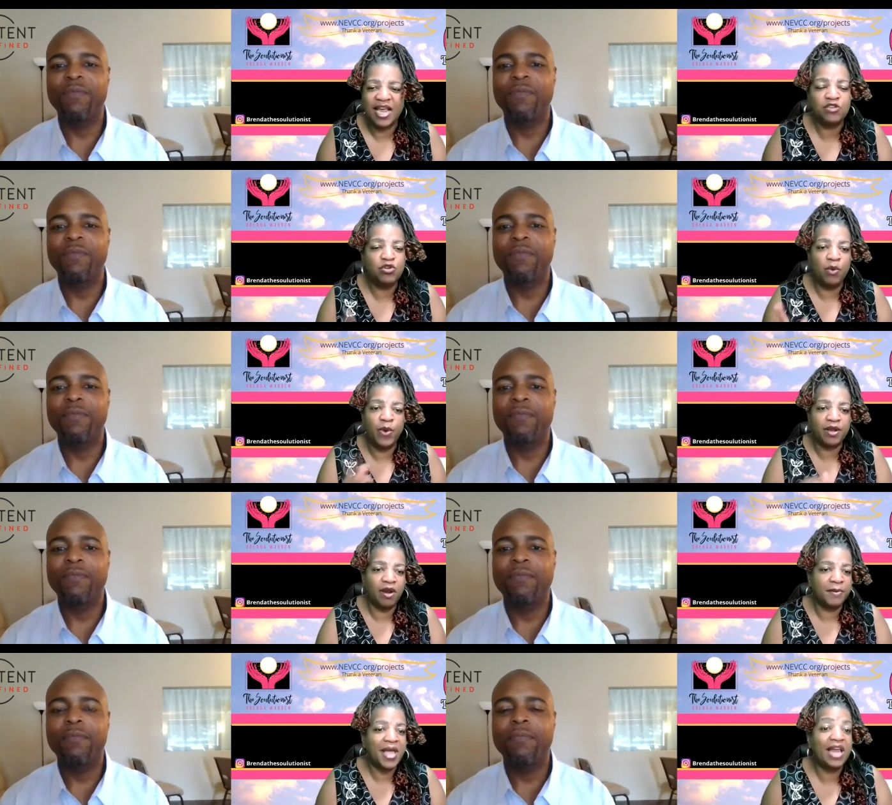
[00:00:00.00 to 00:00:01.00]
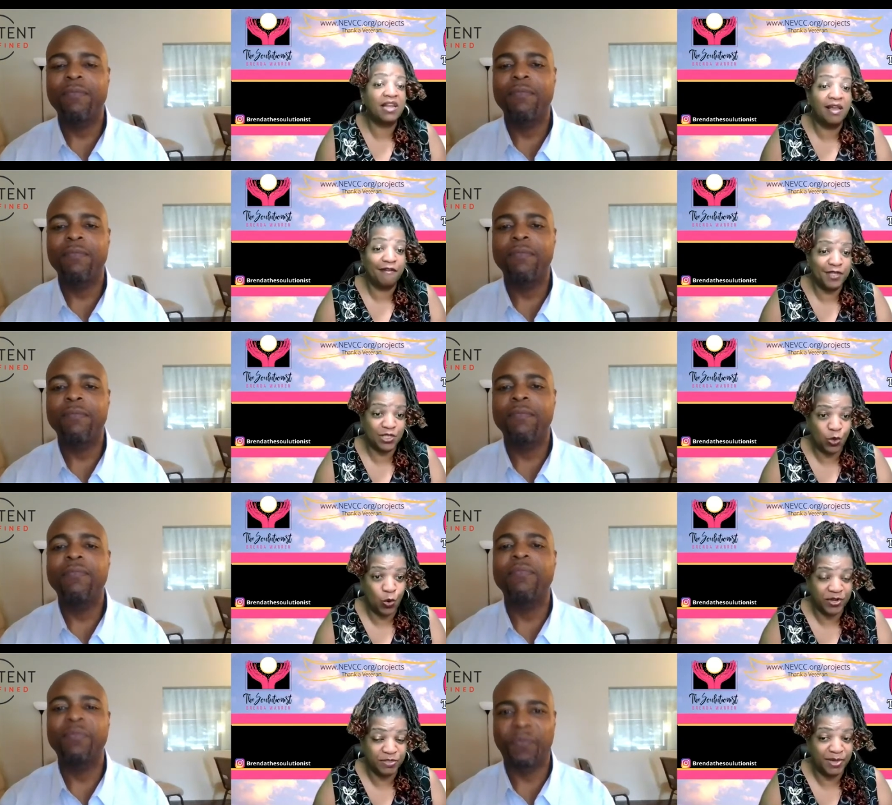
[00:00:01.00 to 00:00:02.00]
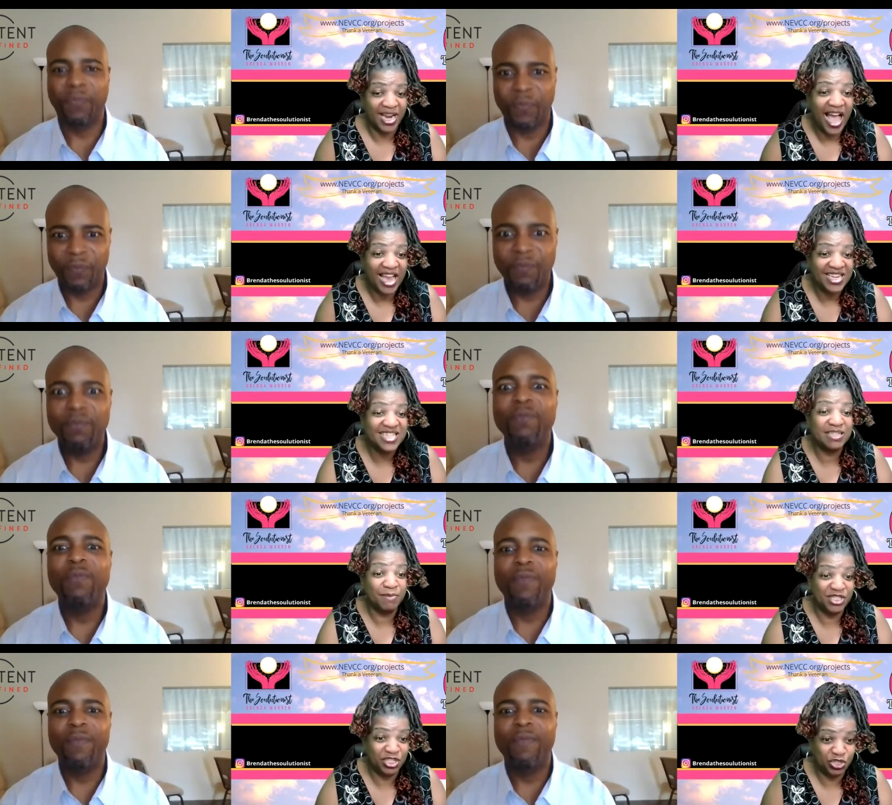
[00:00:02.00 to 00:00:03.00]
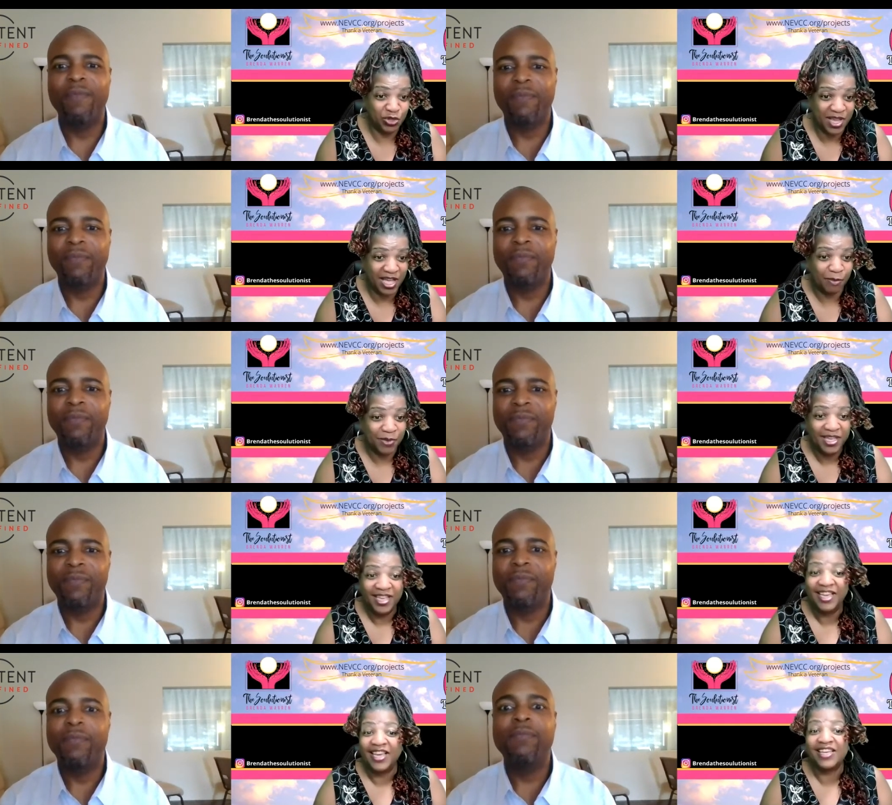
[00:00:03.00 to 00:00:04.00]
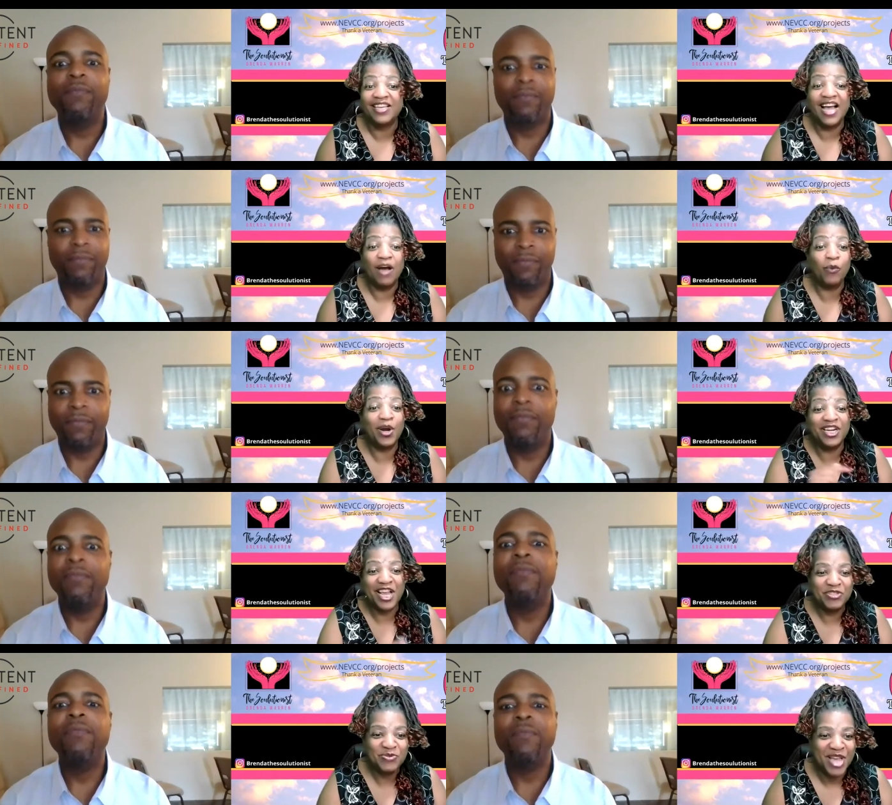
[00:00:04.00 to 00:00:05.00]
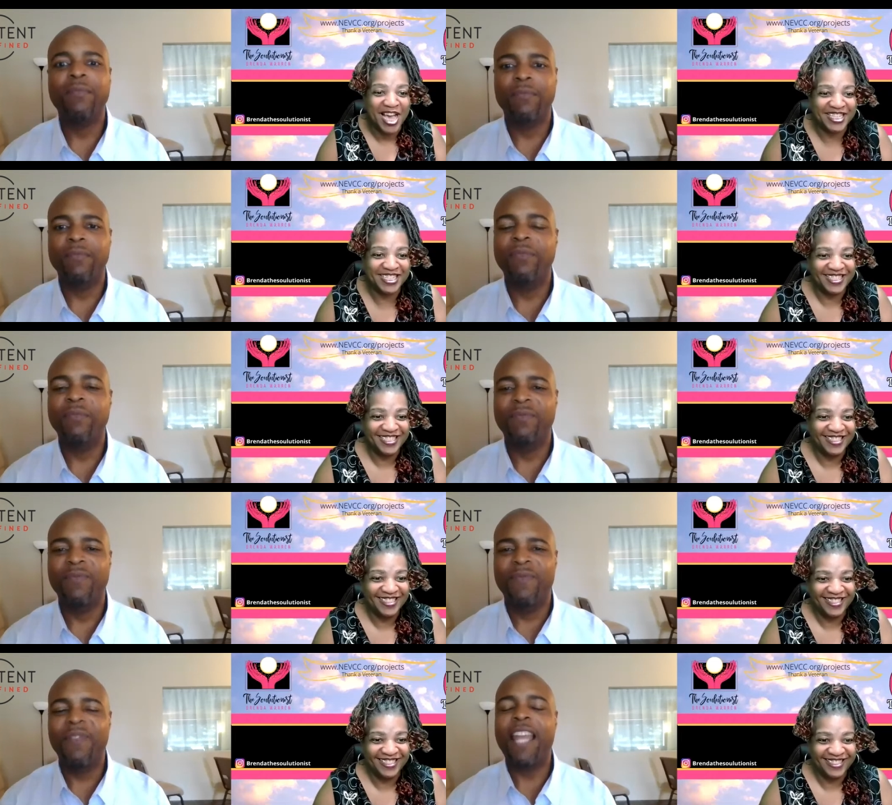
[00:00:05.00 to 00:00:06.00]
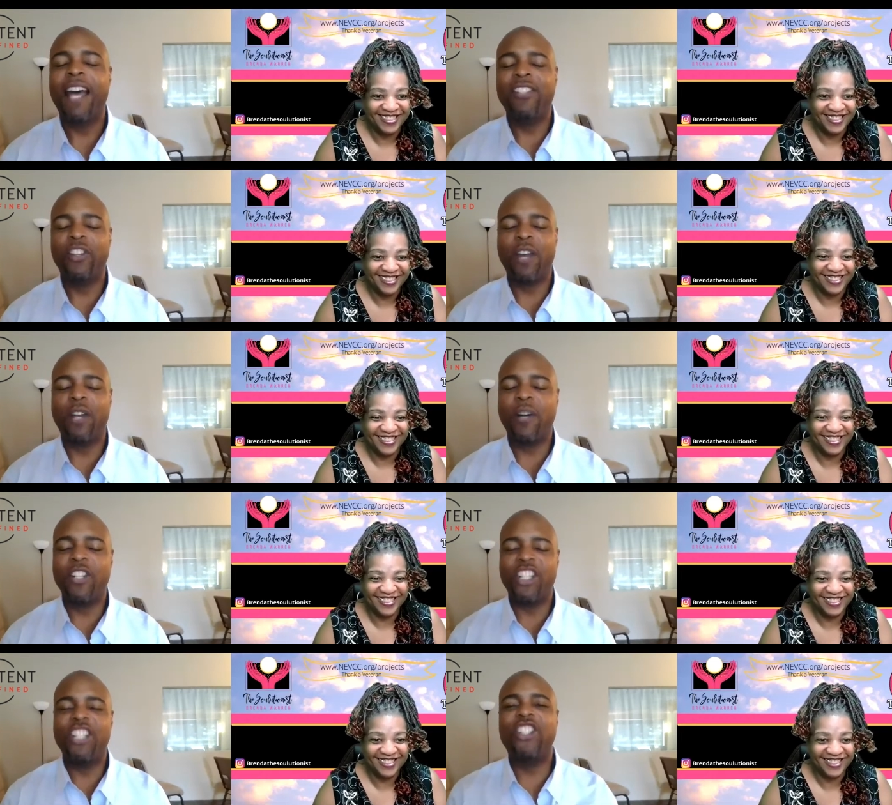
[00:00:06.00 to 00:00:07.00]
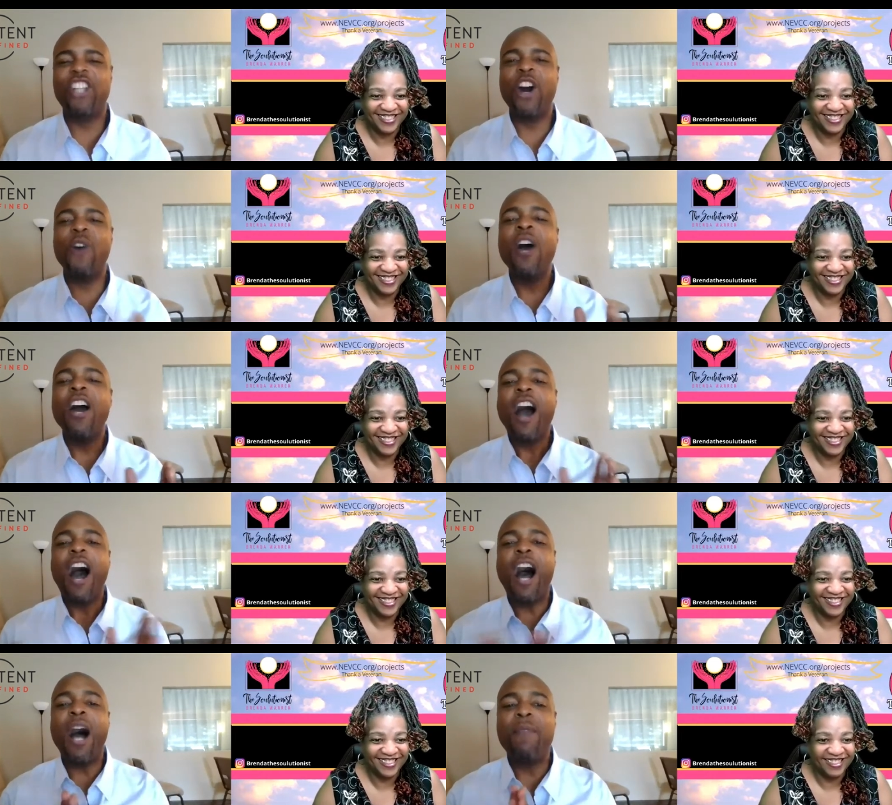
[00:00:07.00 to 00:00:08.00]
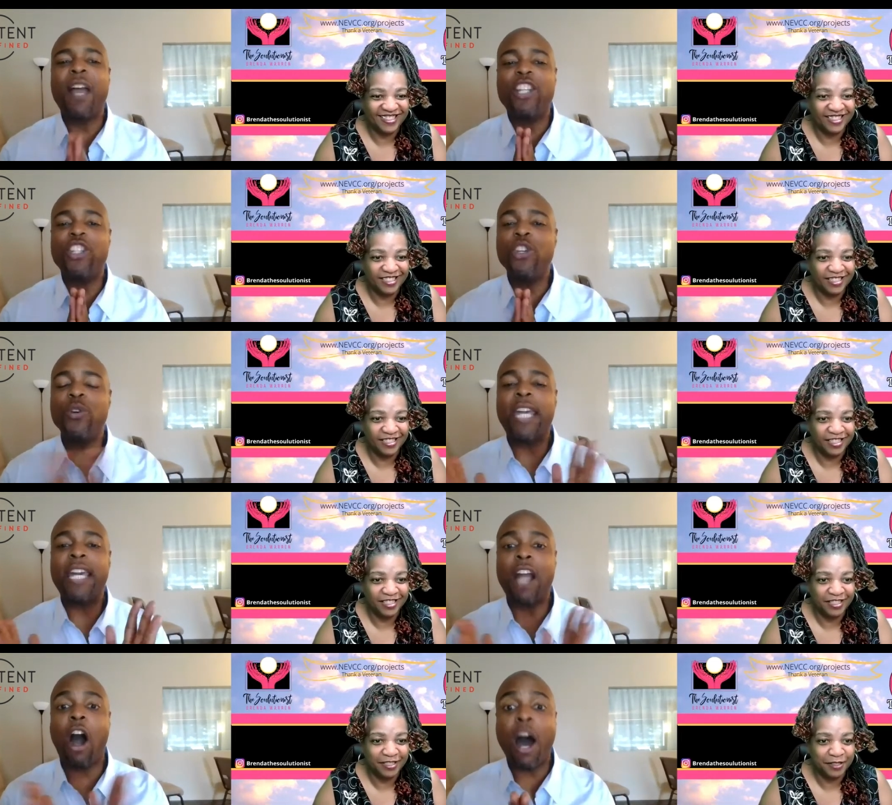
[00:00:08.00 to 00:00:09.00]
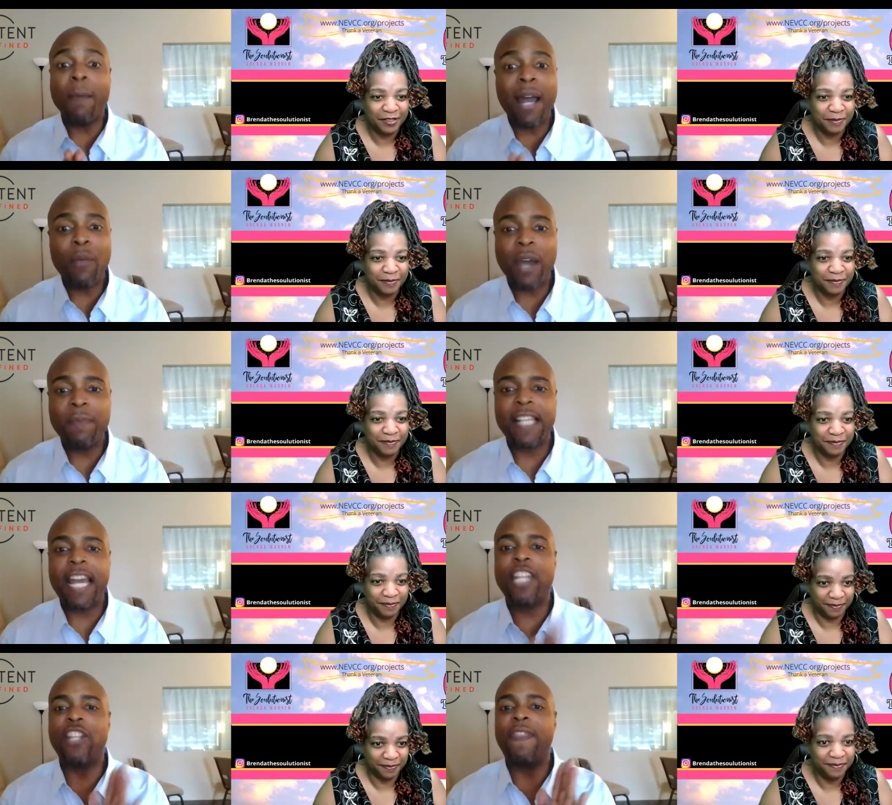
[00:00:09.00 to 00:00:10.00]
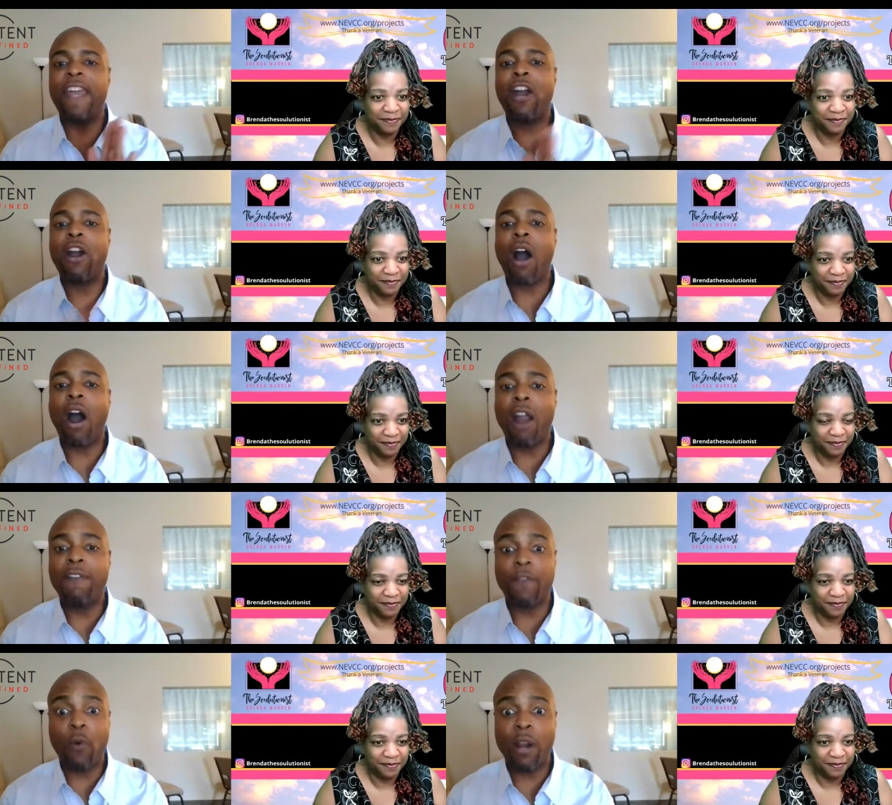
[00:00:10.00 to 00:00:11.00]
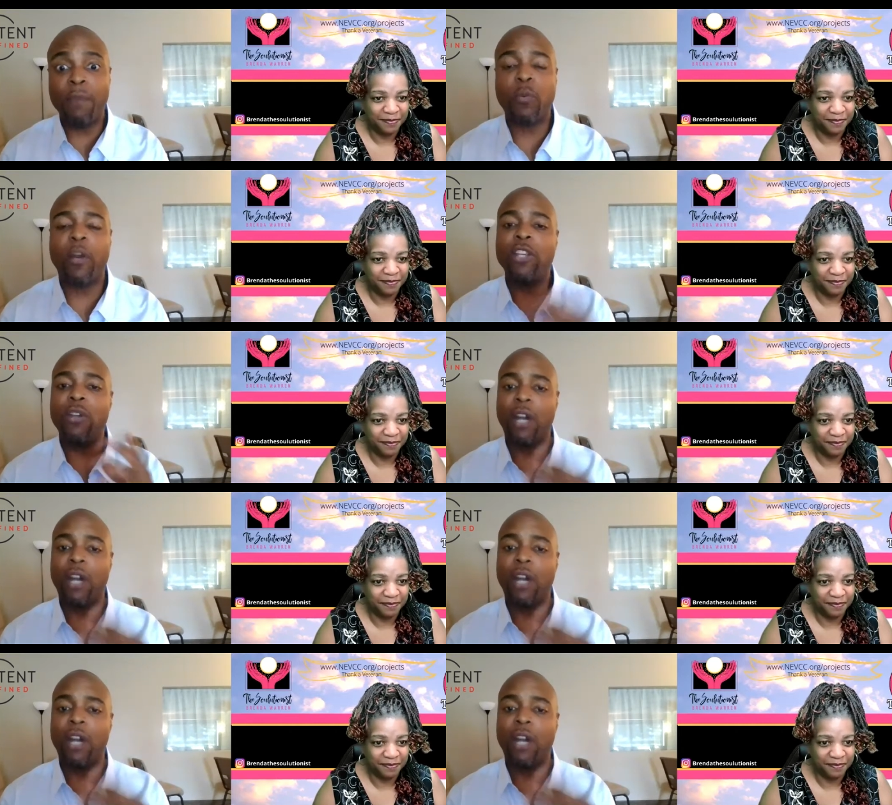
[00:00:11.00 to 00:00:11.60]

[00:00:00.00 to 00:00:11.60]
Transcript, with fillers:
Speaker 1: say, you know what, Kirby, I love this course, but I need some additional help. What do they do next?
Speaker 2: That's a great question. So um, you can on my website there are forms where you